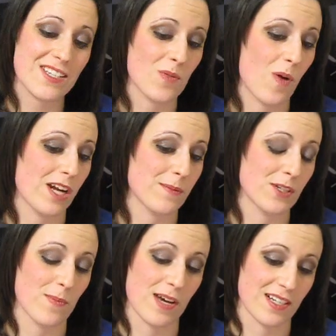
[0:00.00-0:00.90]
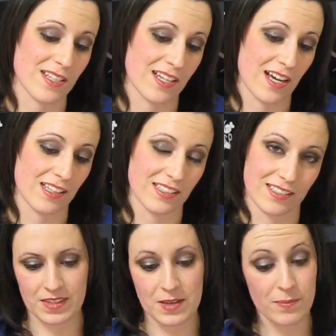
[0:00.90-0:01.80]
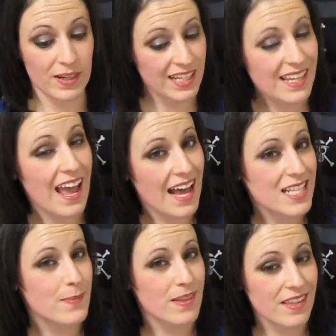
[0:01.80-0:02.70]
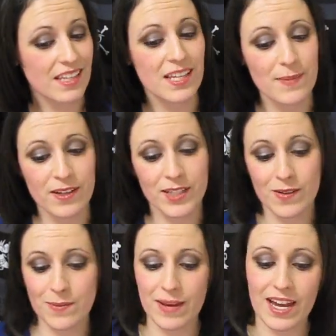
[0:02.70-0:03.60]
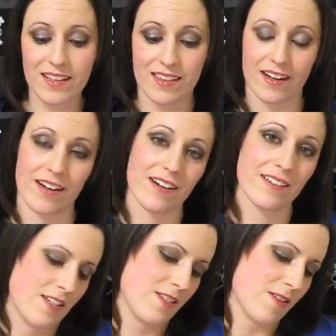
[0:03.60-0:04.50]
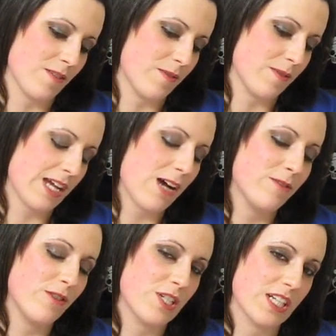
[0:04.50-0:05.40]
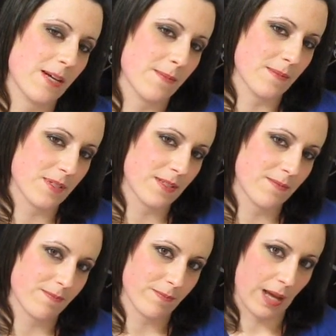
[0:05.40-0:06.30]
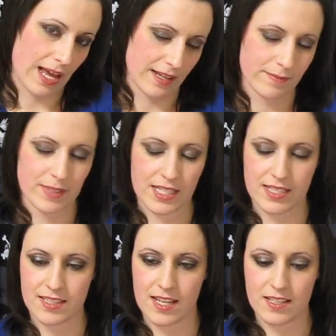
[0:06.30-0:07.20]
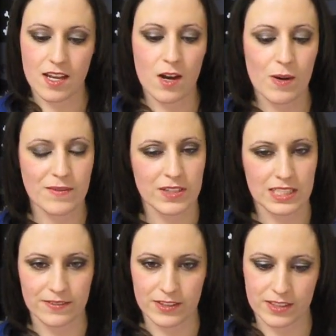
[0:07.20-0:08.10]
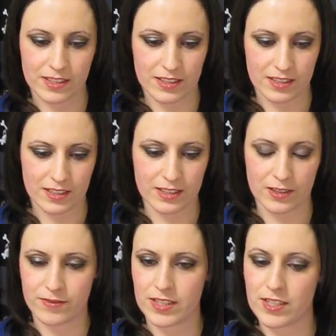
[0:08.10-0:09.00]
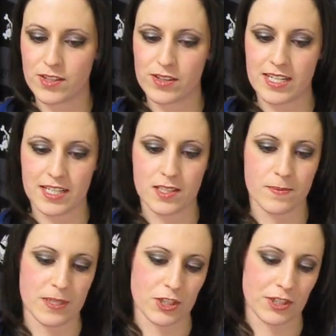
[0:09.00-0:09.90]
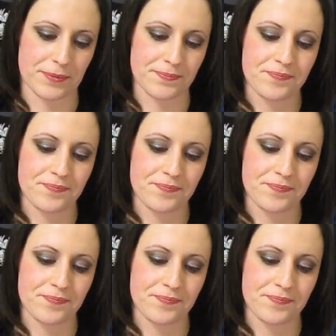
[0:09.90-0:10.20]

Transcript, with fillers: doesn't want him to go back to the island. But he has been thinking about going back there. So Kawafuji comes by and he says, oh, I've delivered the calligraphy to the exhibition.